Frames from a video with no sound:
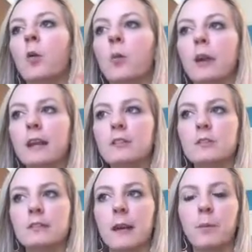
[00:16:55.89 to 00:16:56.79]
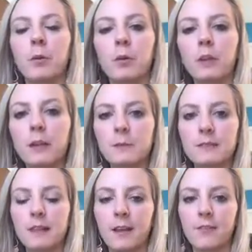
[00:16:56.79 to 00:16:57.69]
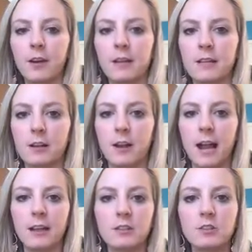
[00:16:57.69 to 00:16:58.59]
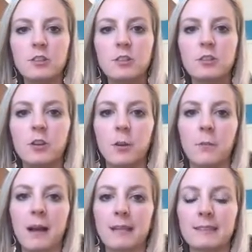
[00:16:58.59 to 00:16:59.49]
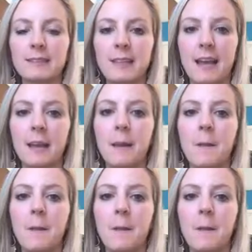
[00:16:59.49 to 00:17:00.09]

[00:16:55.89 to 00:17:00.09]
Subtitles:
What I do is I pull up stuff on either attitude or mindset.